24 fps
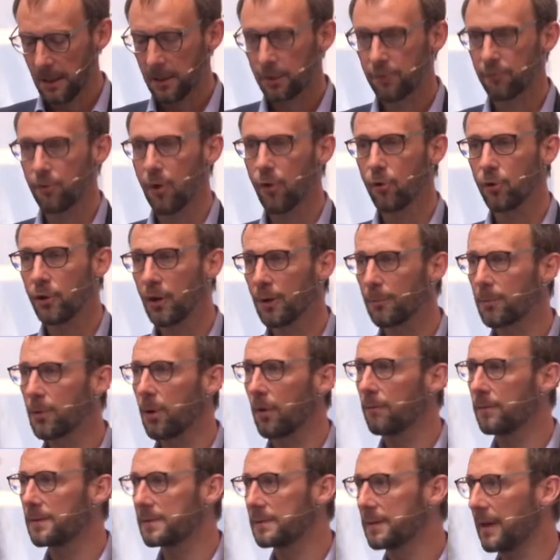grown-up
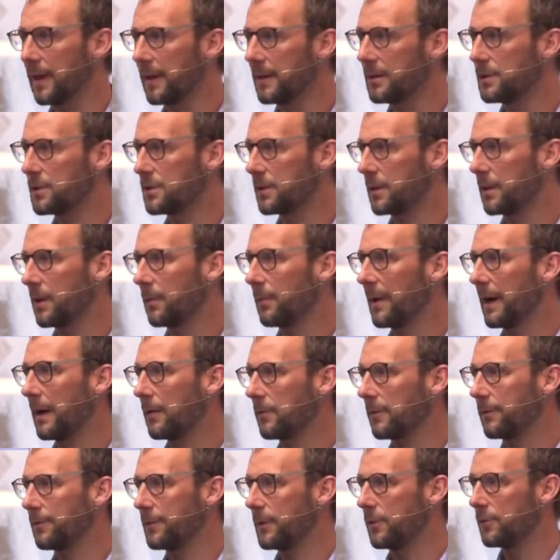conversation
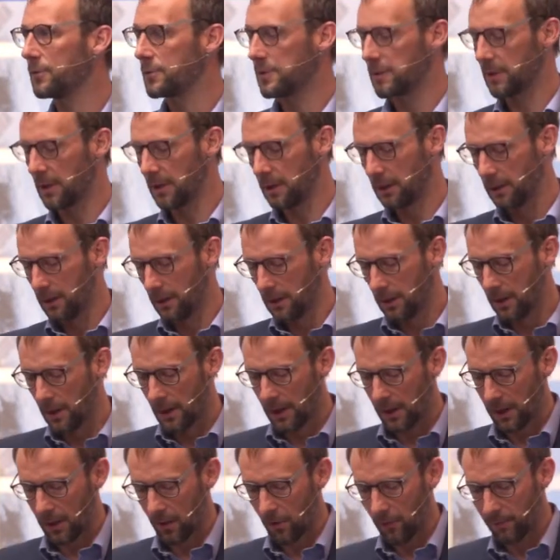about the future
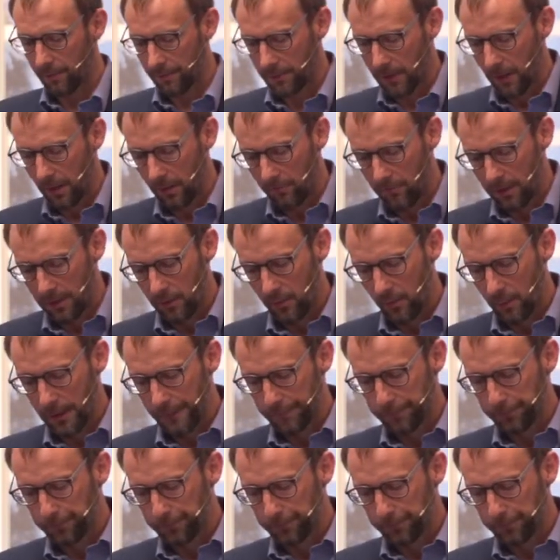of our railway.